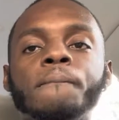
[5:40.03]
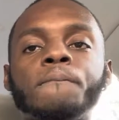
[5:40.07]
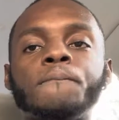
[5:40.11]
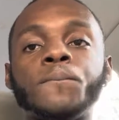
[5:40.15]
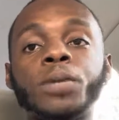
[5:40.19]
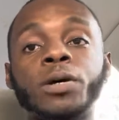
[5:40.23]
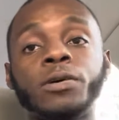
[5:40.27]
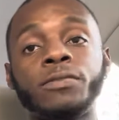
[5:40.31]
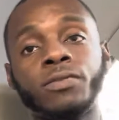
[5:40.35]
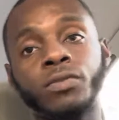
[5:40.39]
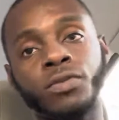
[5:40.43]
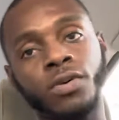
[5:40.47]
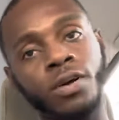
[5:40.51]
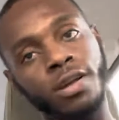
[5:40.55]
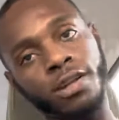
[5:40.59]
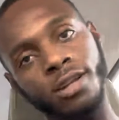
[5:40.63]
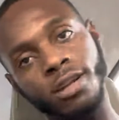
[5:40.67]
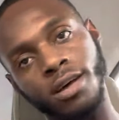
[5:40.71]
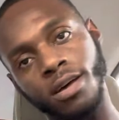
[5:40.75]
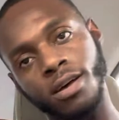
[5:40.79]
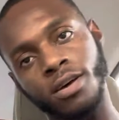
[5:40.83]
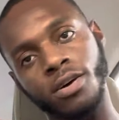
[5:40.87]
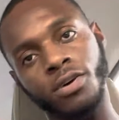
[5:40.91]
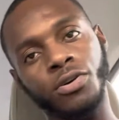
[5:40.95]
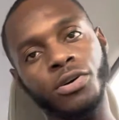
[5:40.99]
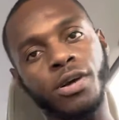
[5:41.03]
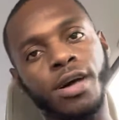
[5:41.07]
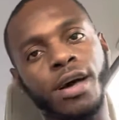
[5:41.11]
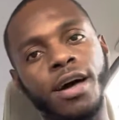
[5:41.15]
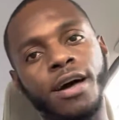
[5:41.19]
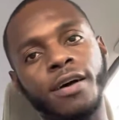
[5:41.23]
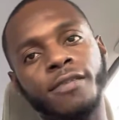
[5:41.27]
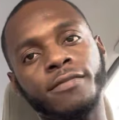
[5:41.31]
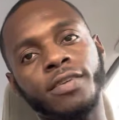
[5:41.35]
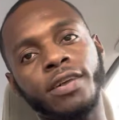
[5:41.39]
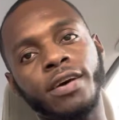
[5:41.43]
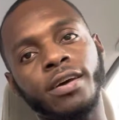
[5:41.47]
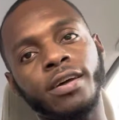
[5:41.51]
But for right now, I
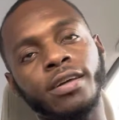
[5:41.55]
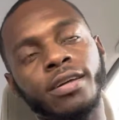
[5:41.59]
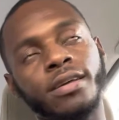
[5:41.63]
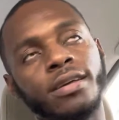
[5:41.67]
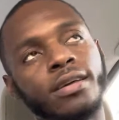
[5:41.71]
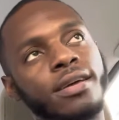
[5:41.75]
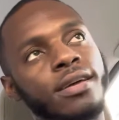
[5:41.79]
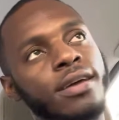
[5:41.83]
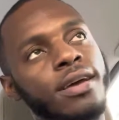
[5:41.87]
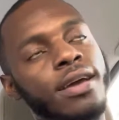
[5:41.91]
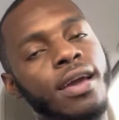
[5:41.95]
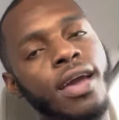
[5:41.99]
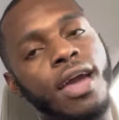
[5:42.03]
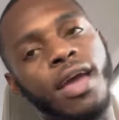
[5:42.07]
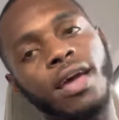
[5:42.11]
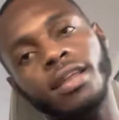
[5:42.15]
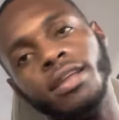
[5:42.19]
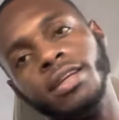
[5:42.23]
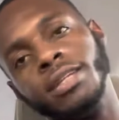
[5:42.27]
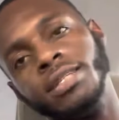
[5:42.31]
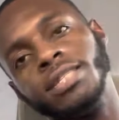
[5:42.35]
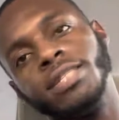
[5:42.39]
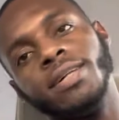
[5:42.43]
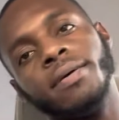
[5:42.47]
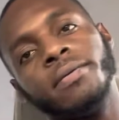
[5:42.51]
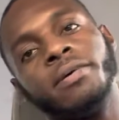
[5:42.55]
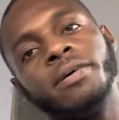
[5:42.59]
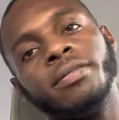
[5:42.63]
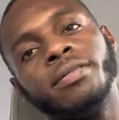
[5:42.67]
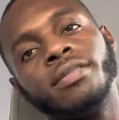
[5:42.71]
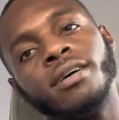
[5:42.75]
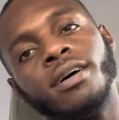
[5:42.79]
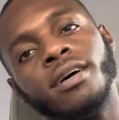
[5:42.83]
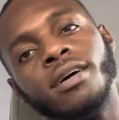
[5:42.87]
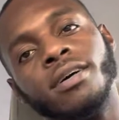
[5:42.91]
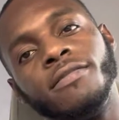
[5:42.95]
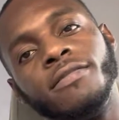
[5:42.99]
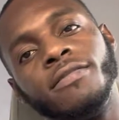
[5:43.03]
have like at least a month
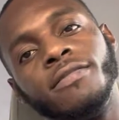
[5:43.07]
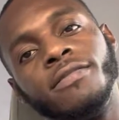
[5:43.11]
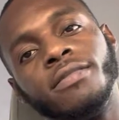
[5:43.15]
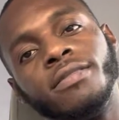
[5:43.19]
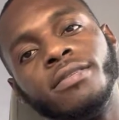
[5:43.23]
off.